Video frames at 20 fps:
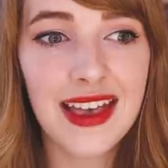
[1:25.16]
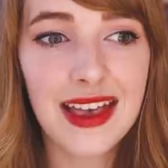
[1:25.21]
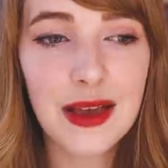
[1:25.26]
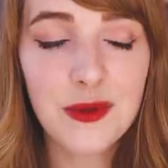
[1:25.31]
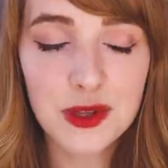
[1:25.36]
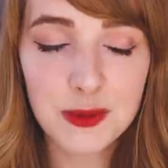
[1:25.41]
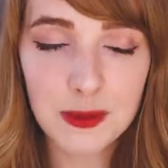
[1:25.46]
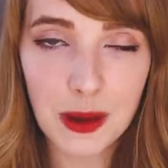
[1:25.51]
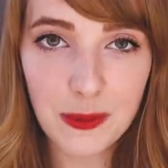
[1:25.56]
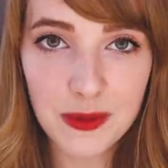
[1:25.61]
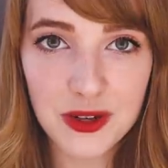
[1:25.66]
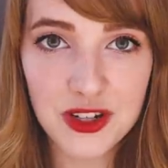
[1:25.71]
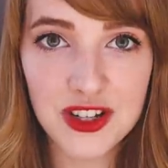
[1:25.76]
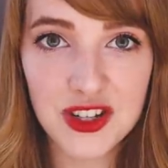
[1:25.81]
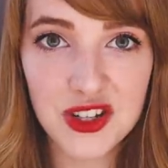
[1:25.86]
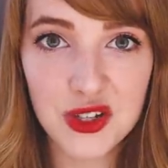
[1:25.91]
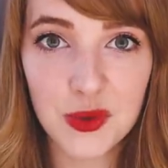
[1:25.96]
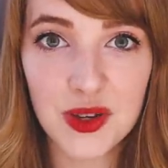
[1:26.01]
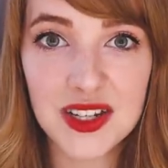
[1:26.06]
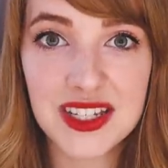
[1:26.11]
it was published
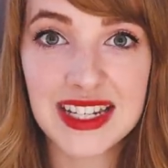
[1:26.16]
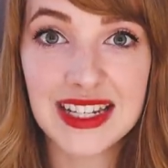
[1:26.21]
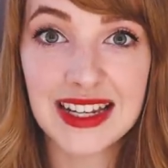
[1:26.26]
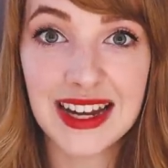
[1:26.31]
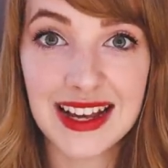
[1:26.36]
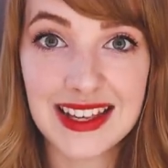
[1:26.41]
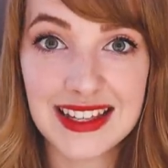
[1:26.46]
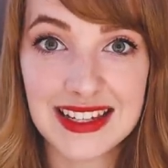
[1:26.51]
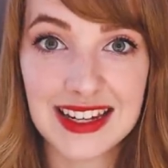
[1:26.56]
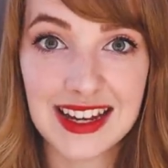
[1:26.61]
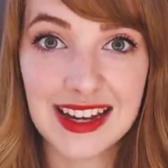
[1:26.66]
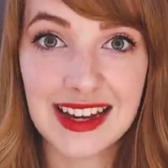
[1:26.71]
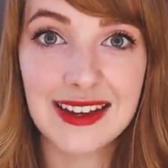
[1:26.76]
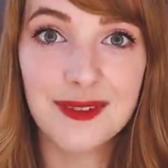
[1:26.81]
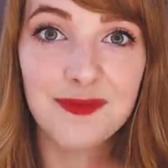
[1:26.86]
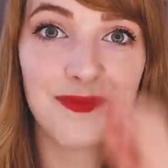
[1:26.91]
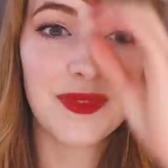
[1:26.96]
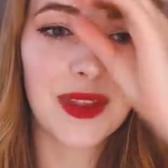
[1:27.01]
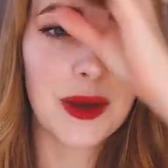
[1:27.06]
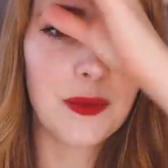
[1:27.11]
in
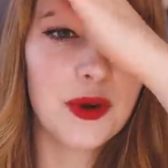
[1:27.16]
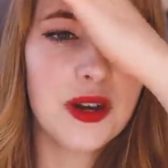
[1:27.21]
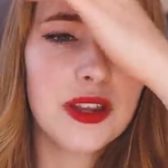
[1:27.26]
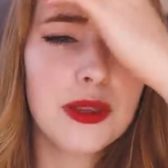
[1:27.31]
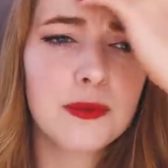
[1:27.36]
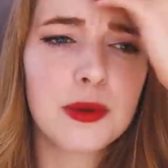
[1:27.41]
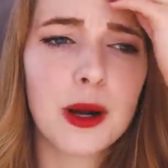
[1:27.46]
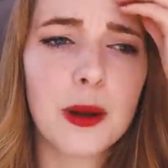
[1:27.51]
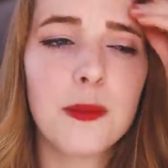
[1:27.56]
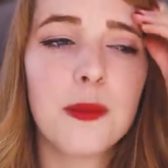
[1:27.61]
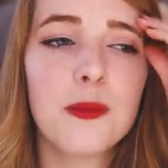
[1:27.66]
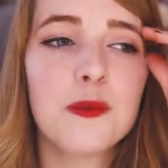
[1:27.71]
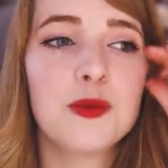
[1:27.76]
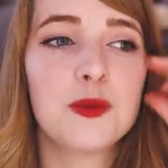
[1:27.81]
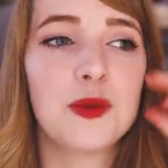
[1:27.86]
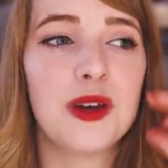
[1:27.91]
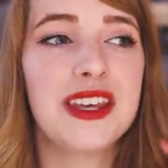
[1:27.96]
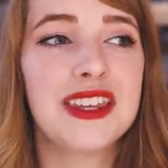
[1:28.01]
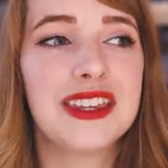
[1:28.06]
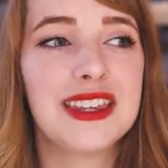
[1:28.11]
2019, and one of the
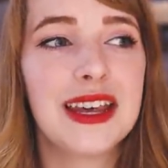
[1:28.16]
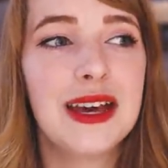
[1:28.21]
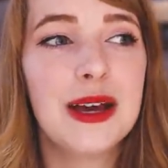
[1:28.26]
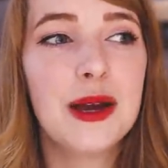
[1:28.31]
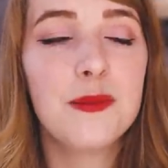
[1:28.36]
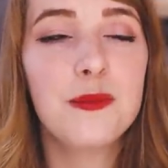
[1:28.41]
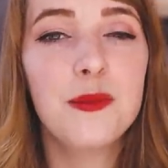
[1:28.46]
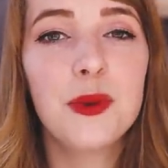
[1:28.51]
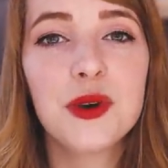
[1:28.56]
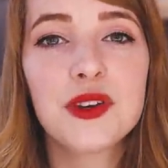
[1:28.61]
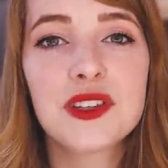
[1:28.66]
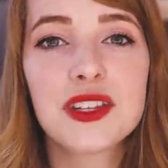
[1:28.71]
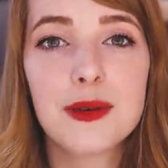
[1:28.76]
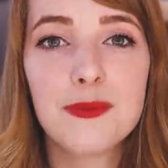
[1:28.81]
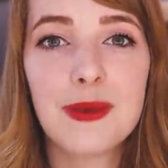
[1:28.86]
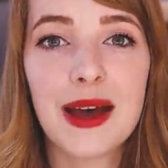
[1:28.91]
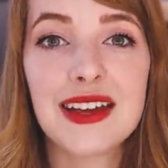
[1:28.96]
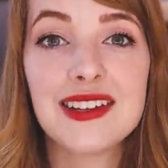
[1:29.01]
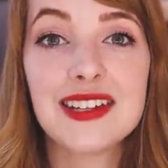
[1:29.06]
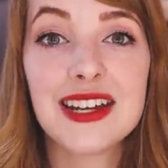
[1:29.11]
problems with books
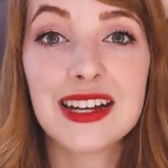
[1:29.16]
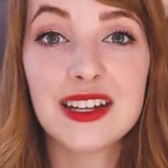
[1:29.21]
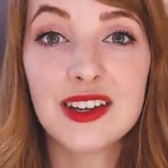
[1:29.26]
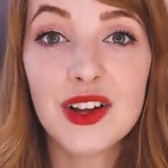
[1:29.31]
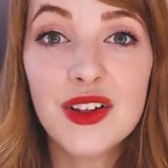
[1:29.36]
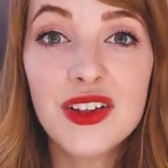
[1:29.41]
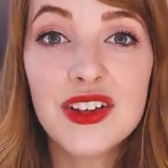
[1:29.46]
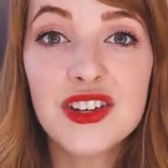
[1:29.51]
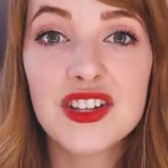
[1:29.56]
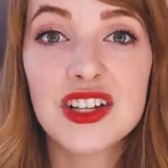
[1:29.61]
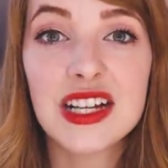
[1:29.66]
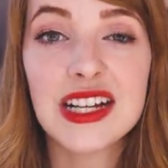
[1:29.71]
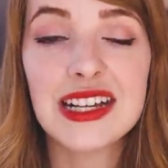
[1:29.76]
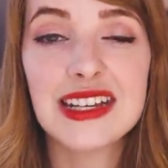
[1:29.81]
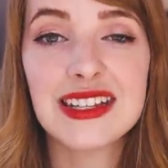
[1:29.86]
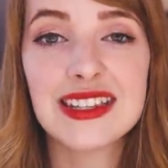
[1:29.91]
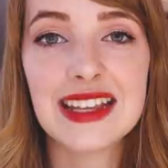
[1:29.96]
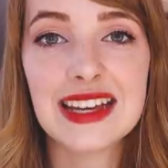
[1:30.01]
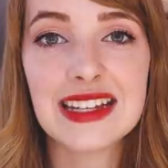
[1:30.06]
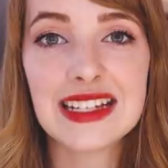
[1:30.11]
about technology
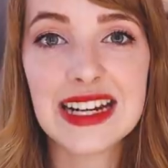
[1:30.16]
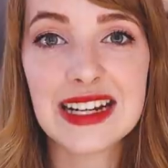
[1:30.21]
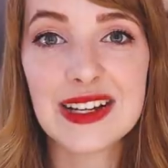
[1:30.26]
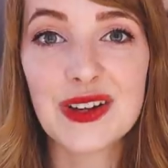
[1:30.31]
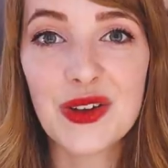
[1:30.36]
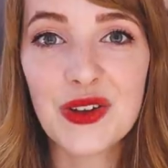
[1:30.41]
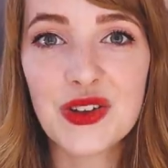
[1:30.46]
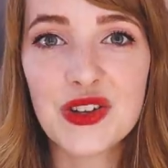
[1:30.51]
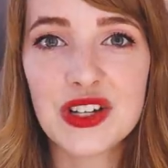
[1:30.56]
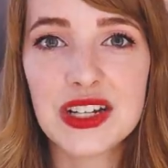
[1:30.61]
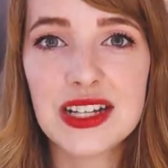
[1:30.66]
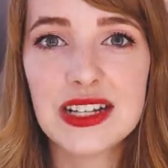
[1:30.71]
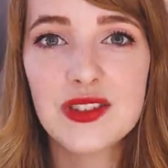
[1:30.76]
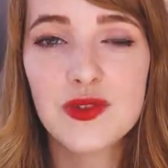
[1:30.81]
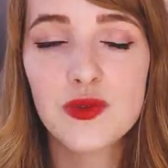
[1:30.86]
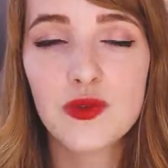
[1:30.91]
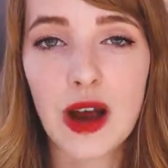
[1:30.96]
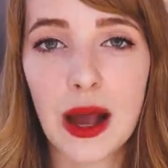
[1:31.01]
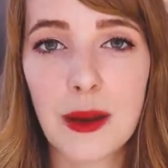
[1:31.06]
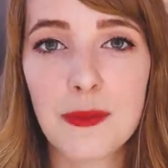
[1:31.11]
is that technology
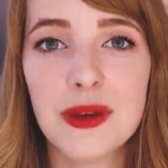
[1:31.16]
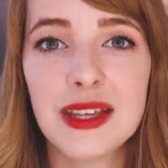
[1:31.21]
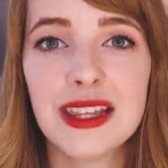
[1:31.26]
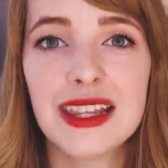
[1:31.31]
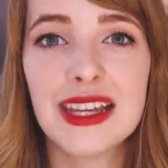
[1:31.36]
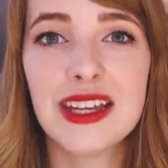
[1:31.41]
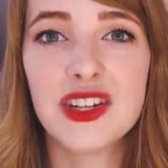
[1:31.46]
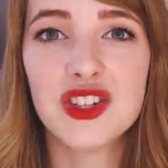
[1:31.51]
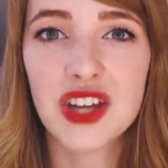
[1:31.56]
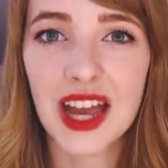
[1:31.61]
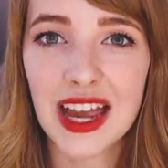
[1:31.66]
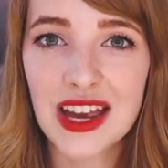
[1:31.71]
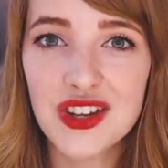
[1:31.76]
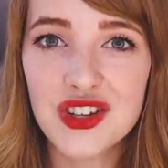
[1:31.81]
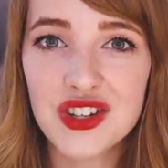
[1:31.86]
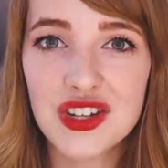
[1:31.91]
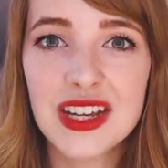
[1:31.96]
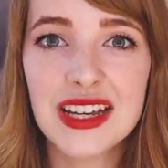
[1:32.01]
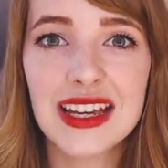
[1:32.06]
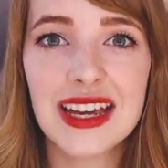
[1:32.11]
is rapidly
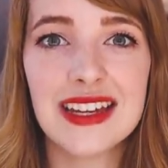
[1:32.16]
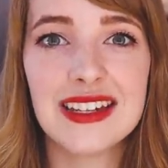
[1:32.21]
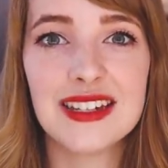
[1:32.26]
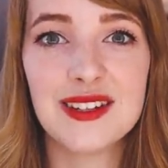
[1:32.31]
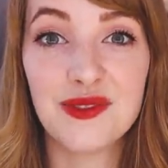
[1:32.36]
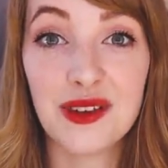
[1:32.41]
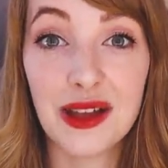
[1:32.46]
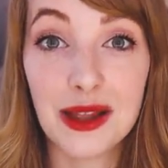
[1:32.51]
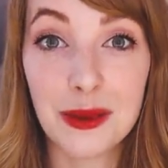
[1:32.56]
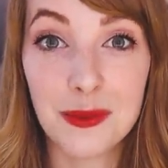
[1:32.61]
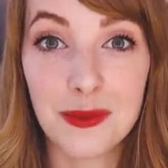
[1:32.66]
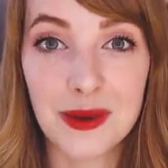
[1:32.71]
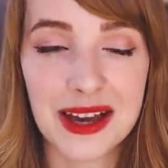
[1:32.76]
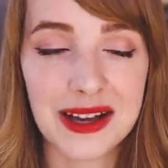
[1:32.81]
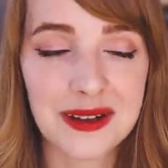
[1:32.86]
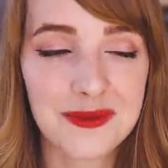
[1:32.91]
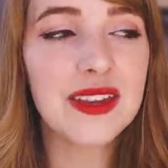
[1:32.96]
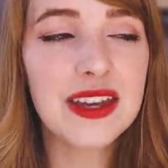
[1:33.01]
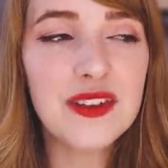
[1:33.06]
changing and developing.